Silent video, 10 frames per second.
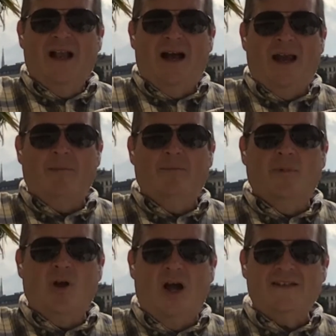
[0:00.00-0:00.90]
I'm
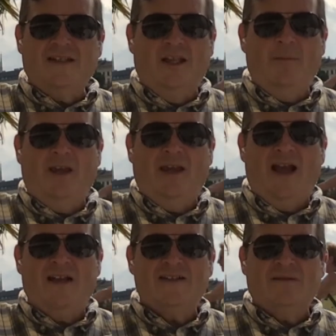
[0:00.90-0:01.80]
constantly being
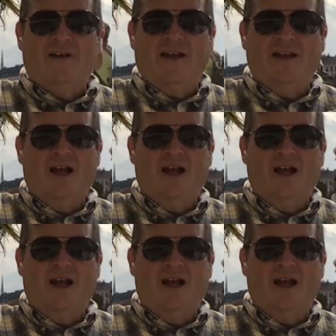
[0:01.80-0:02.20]
asked if I can